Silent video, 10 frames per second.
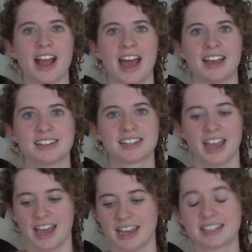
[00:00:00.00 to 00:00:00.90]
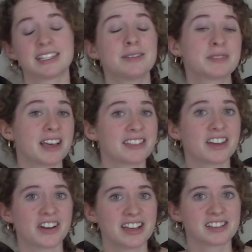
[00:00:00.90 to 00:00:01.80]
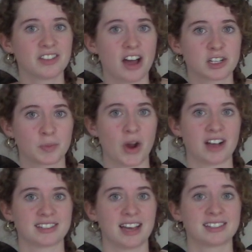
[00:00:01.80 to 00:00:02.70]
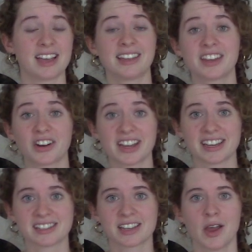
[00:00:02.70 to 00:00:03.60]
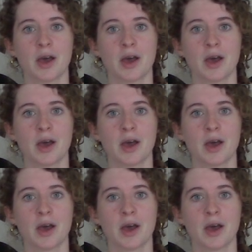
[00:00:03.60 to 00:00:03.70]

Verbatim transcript: and it seems like there is a lot to process, and there is,